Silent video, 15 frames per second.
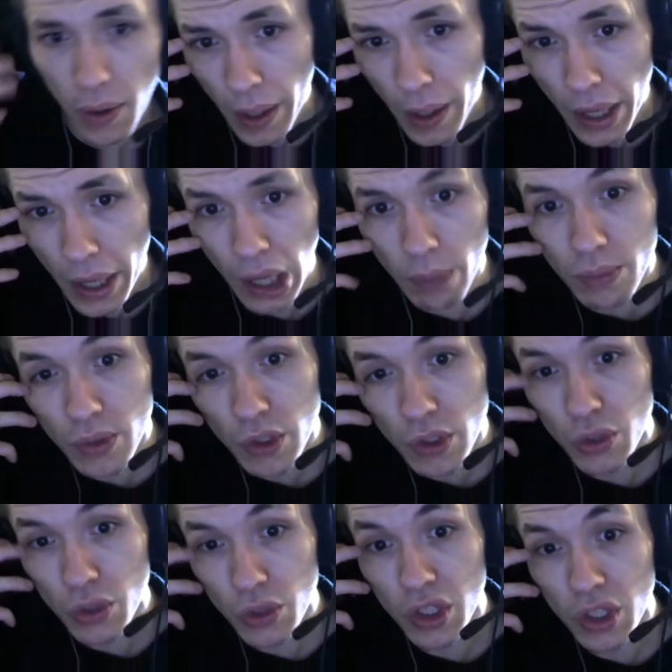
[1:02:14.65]

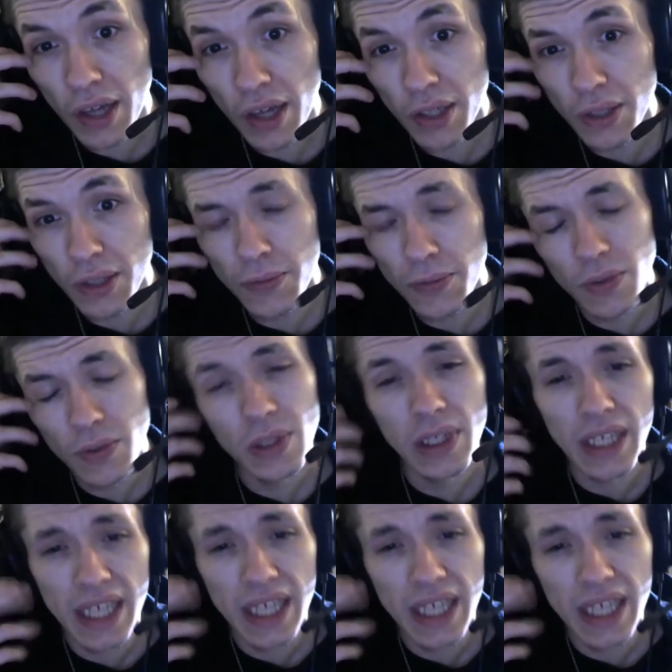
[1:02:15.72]
Suzaku is